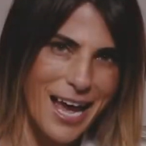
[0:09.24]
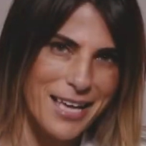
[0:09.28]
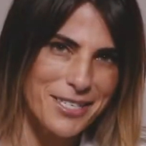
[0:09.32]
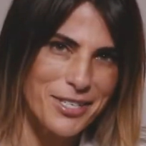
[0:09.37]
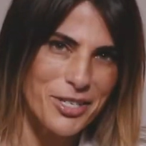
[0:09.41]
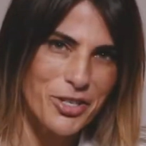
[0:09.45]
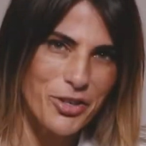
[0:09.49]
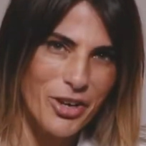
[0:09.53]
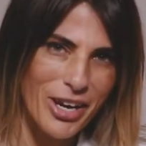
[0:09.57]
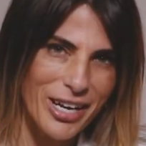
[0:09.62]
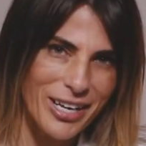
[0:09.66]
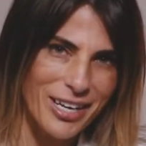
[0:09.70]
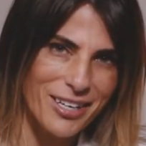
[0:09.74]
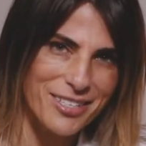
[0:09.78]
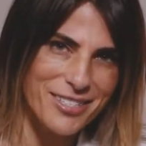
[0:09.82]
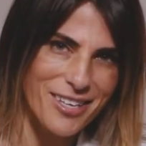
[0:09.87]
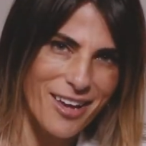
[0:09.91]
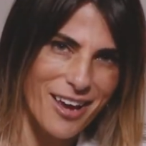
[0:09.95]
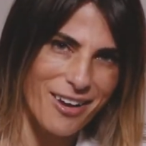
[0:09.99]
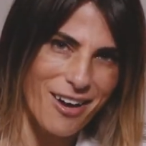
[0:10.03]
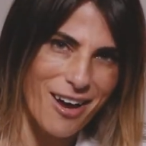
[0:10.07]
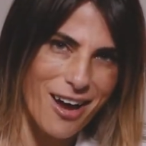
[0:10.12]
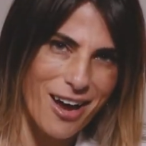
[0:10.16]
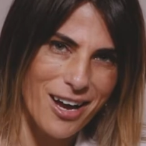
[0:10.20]
As a treating
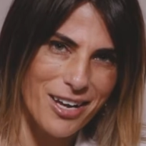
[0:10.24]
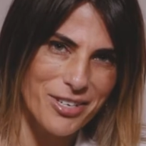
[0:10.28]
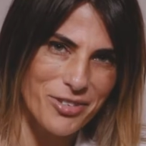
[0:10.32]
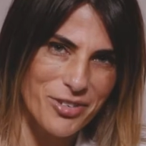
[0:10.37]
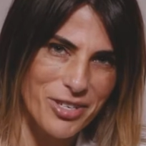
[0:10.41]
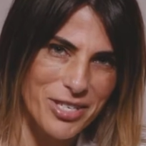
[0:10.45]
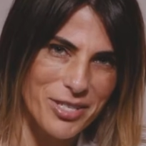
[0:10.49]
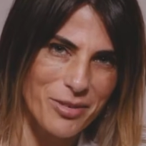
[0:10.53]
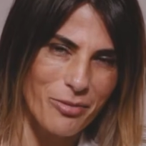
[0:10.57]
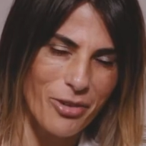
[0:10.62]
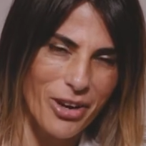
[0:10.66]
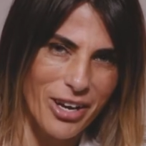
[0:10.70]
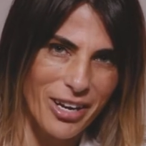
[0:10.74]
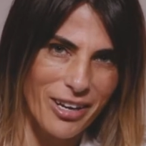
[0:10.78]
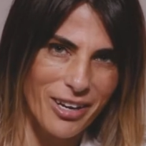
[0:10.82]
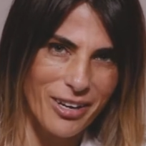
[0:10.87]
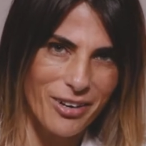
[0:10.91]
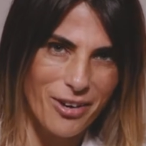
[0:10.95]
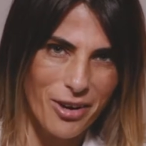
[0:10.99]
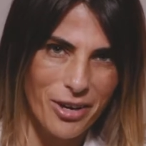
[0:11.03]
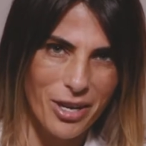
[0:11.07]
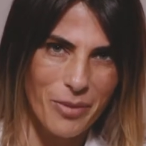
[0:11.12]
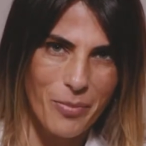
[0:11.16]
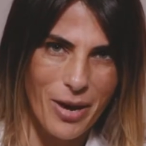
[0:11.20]
psychiatrist working
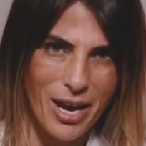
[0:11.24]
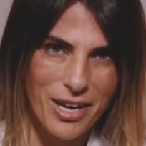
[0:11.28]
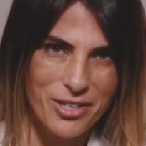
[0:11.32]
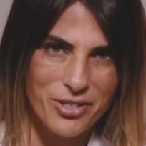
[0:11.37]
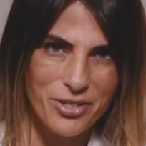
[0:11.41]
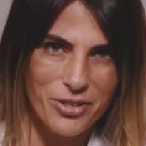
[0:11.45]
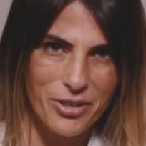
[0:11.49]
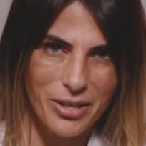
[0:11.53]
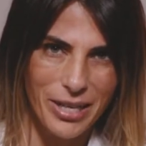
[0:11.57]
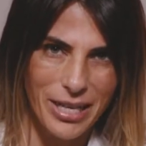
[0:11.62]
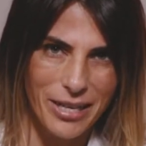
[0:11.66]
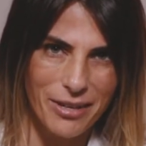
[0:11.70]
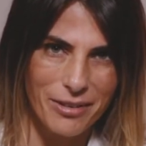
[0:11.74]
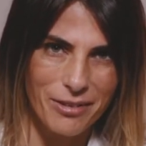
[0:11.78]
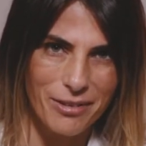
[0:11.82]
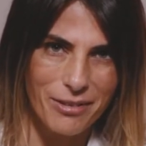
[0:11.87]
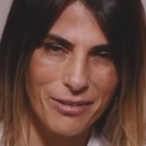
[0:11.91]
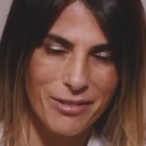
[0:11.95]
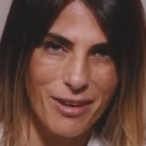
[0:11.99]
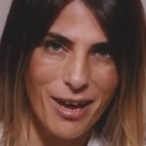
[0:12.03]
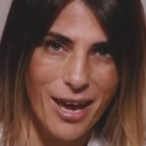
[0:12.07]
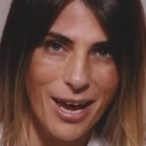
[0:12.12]
in occupational health,